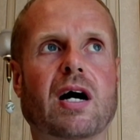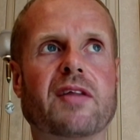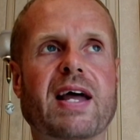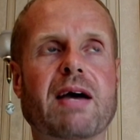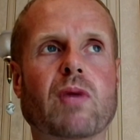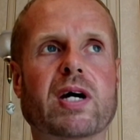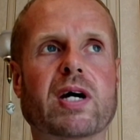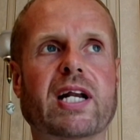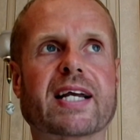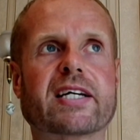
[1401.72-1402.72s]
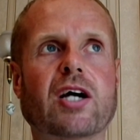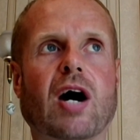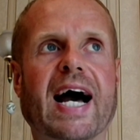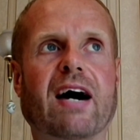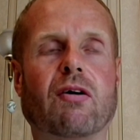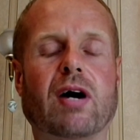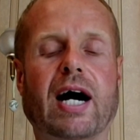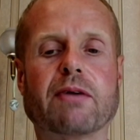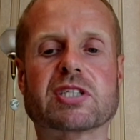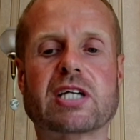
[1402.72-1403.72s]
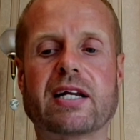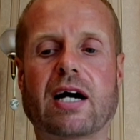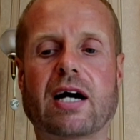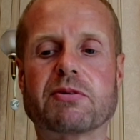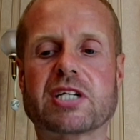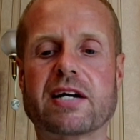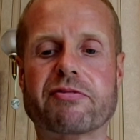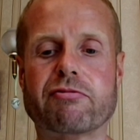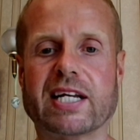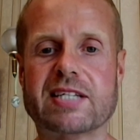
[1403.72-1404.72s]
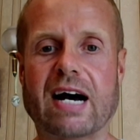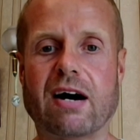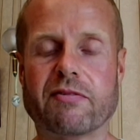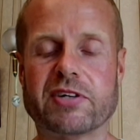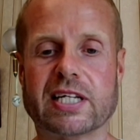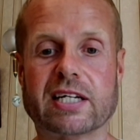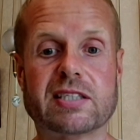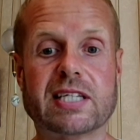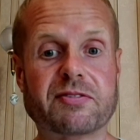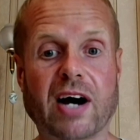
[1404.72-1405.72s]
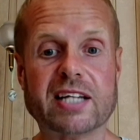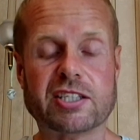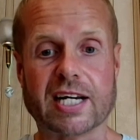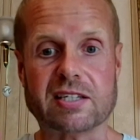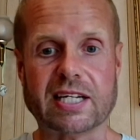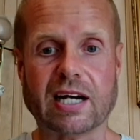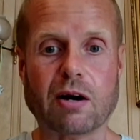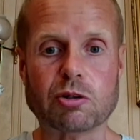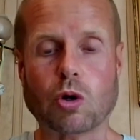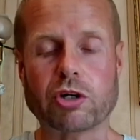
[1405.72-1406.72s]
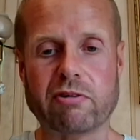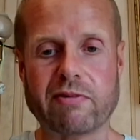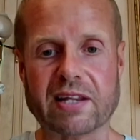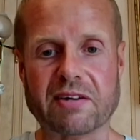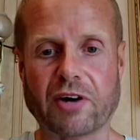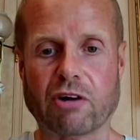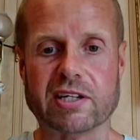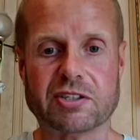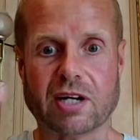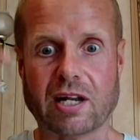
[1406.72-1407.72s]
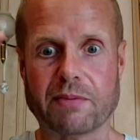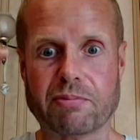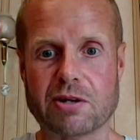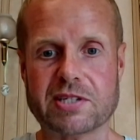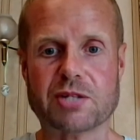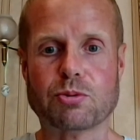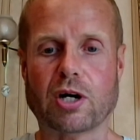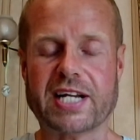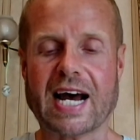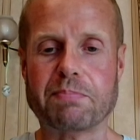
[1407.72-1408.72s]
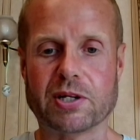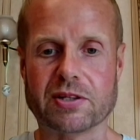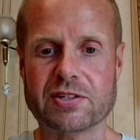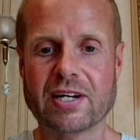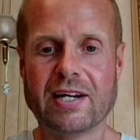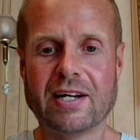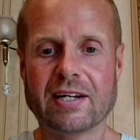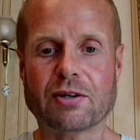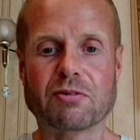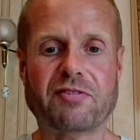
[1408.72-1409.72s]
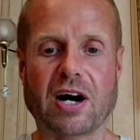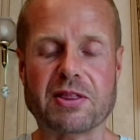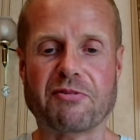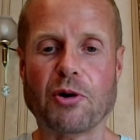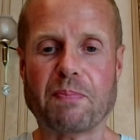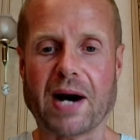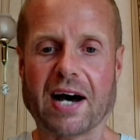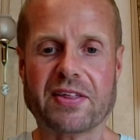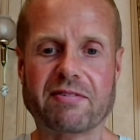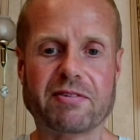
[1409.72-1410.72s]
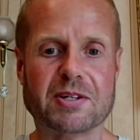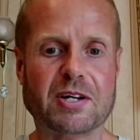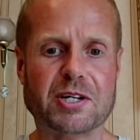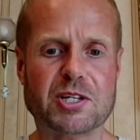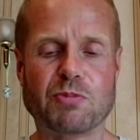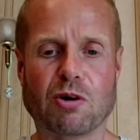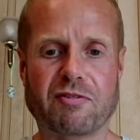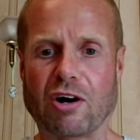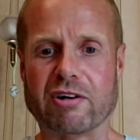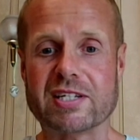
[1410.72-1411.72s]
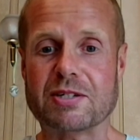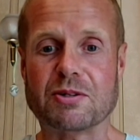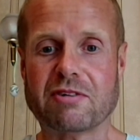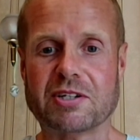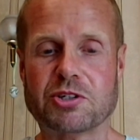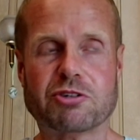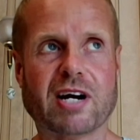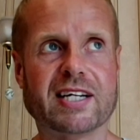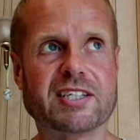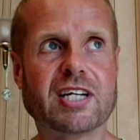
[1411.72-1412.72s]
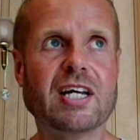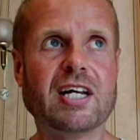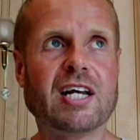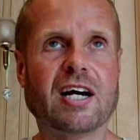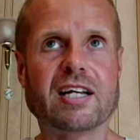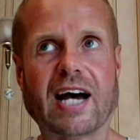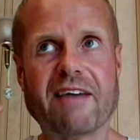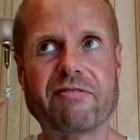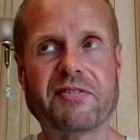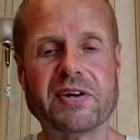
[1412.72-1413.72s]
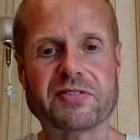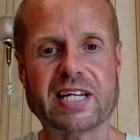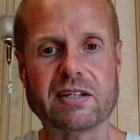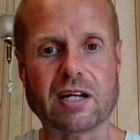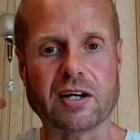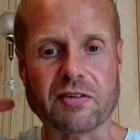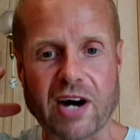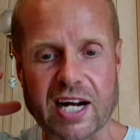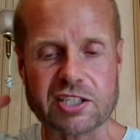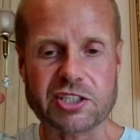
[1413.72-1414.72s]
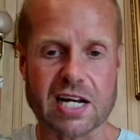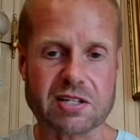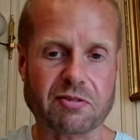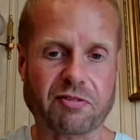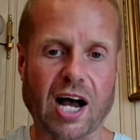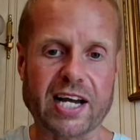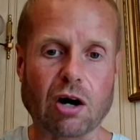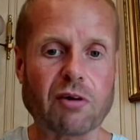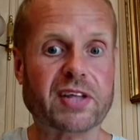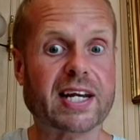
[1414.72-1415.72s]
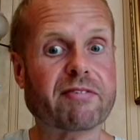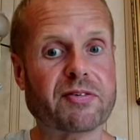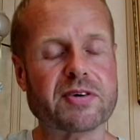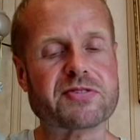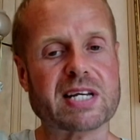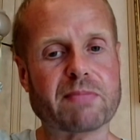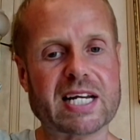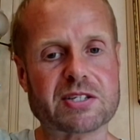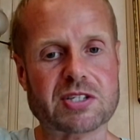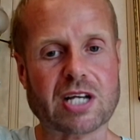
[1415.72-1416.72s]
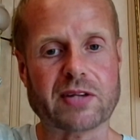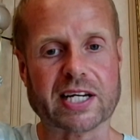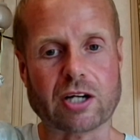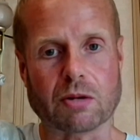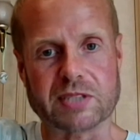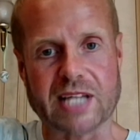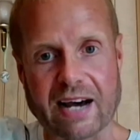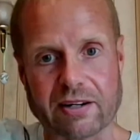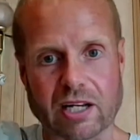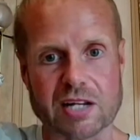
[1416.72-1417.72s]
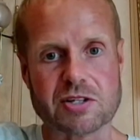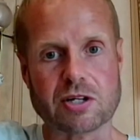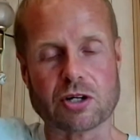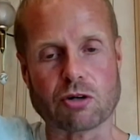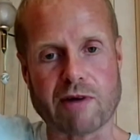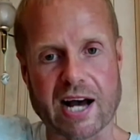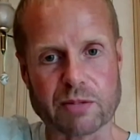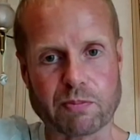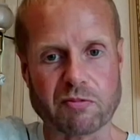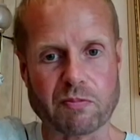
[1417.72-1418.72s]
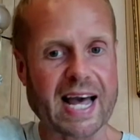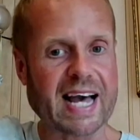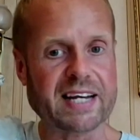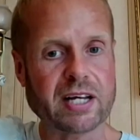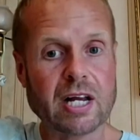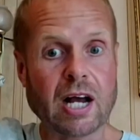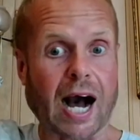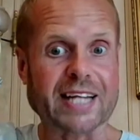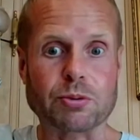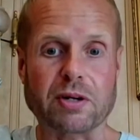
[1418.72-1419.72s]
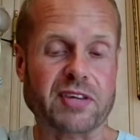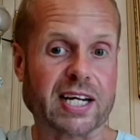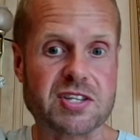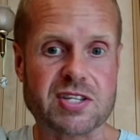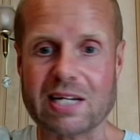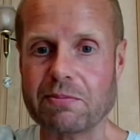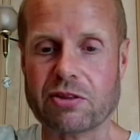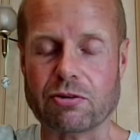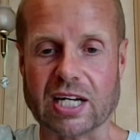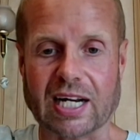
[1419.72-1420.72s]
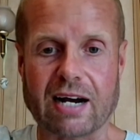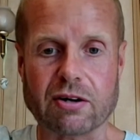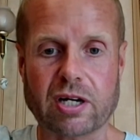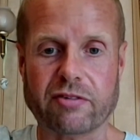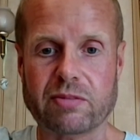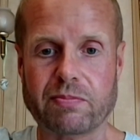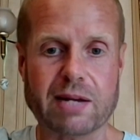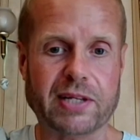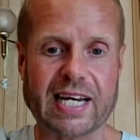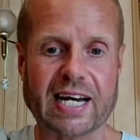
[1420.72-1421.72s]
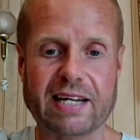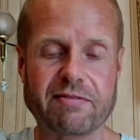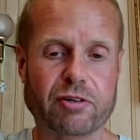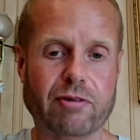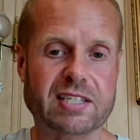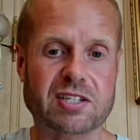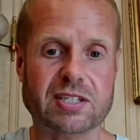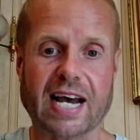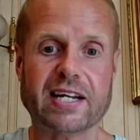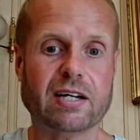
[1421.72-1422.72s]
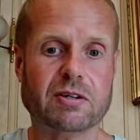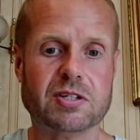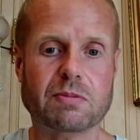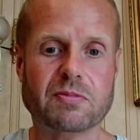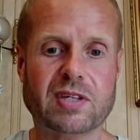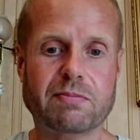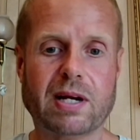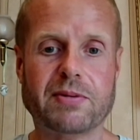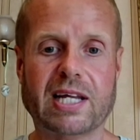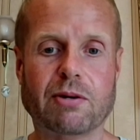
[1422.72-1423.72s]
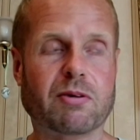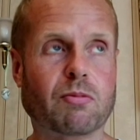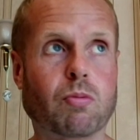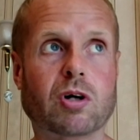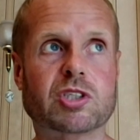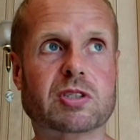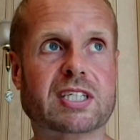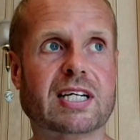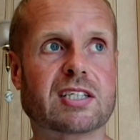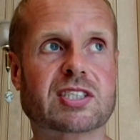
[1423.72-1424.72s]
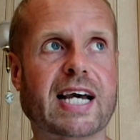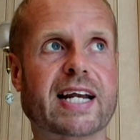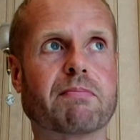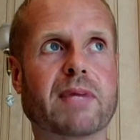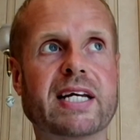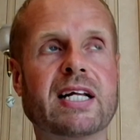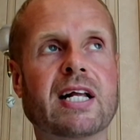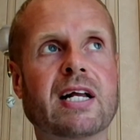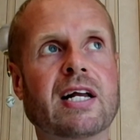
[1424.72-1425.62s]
And then when I got out, I was kind of I was kind of freaked out, obviously, because these fighter jets. They I was wandering around the forest trying to like process what had happened. Couldn't find the footpath, even though it's only a small forest. It was very strange. And like every 15, and the fighter jets would fly off. Then every 15 minutes or so, they'd come down, like circle round above my head. I don't know if they could see me through the cloud cover. Maybe they had infrared scanning on or something. Maybe they were what's scanning me.